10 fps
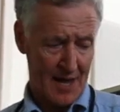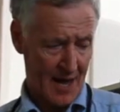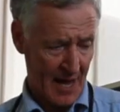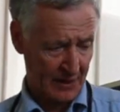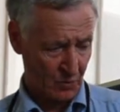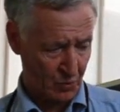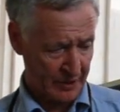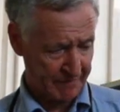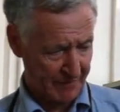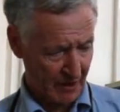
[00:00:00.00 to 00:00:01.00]
and
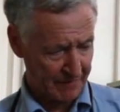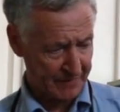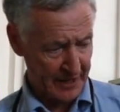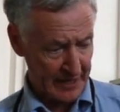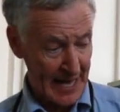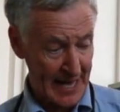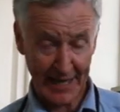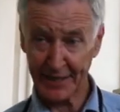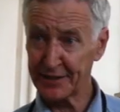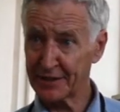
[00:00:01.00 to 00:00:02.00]
would involve the
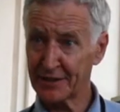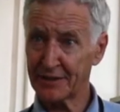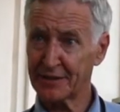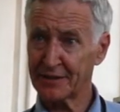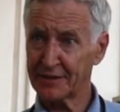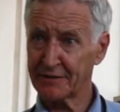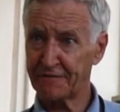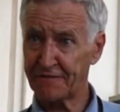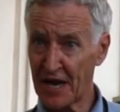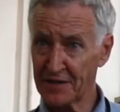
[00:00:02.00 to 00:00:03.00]
head,
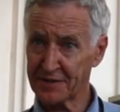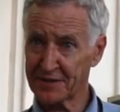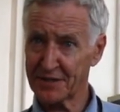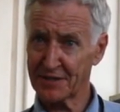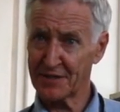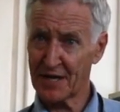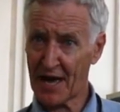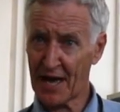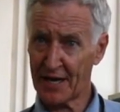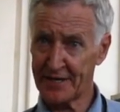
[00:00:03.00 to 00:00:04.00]
face,
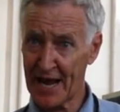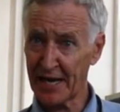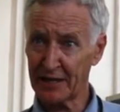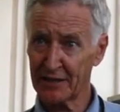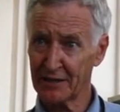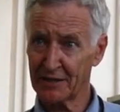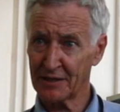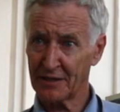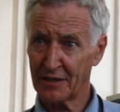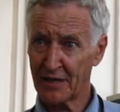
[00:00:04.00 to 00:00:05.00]
neck,
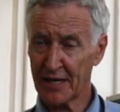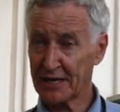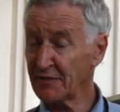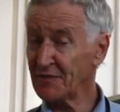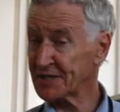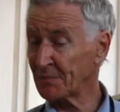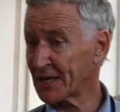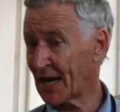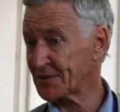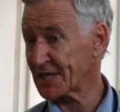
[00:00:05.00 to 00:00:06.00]
and even
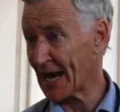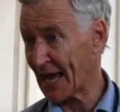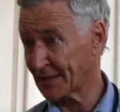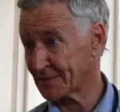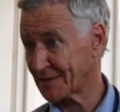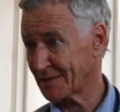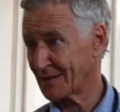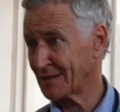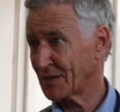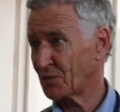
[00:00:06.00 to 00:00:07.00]
sometimes the legs,
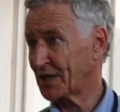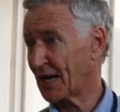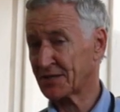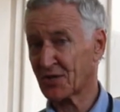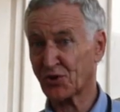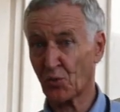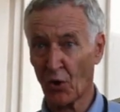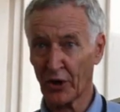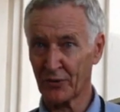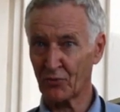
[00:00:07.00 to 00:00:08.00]
when the legs are
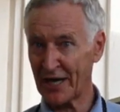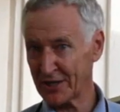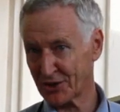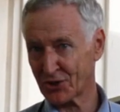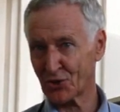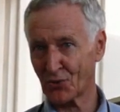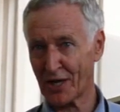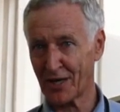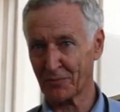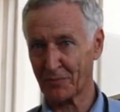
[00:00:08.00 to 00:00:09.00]
swollen, related to
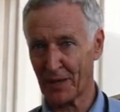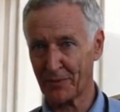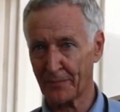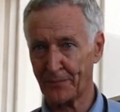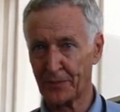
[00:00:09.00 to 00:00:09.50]
a lung problem.